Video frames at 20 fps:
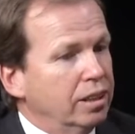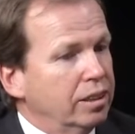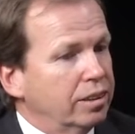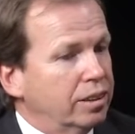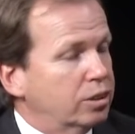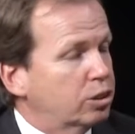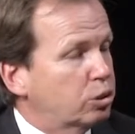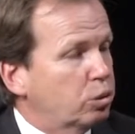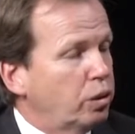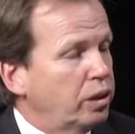
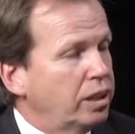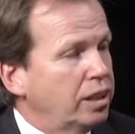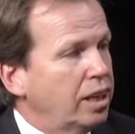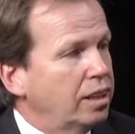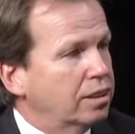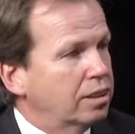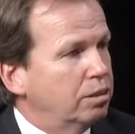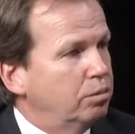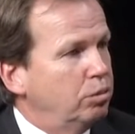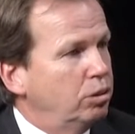There's
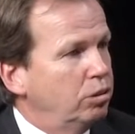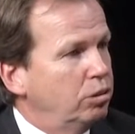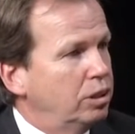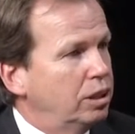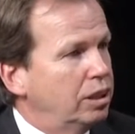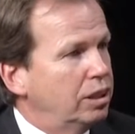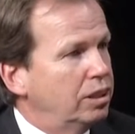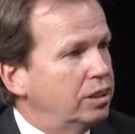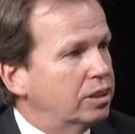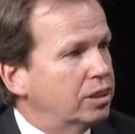28
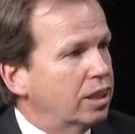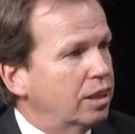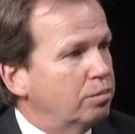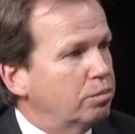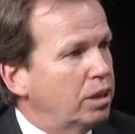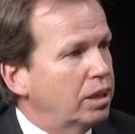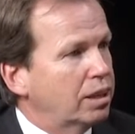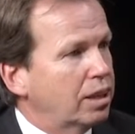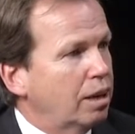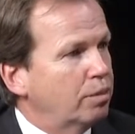communities that
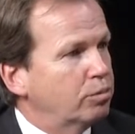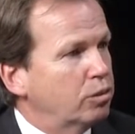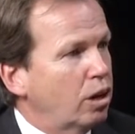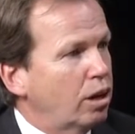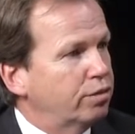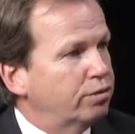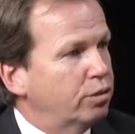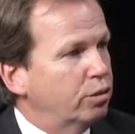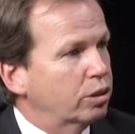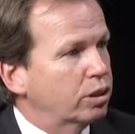make up
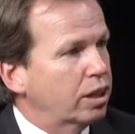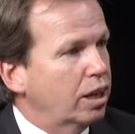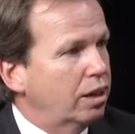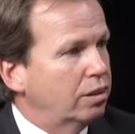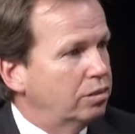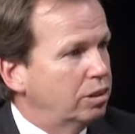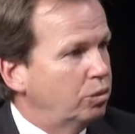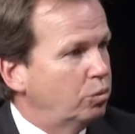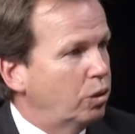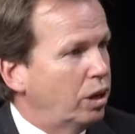Norfolk
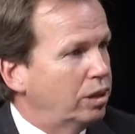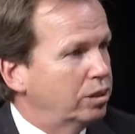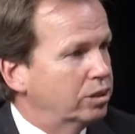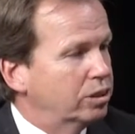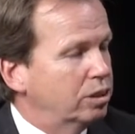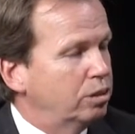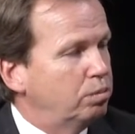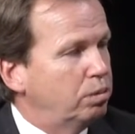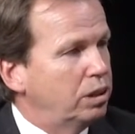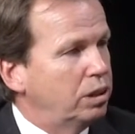County,
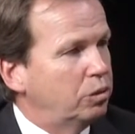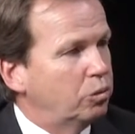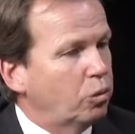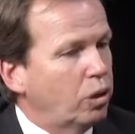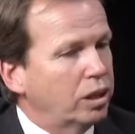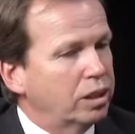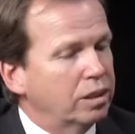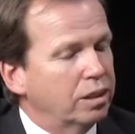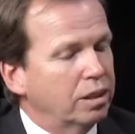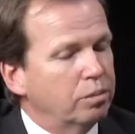Wellesley being
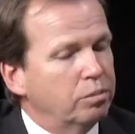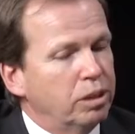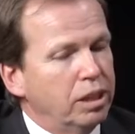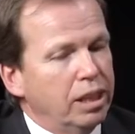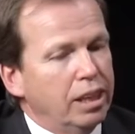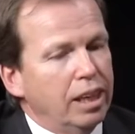one of them.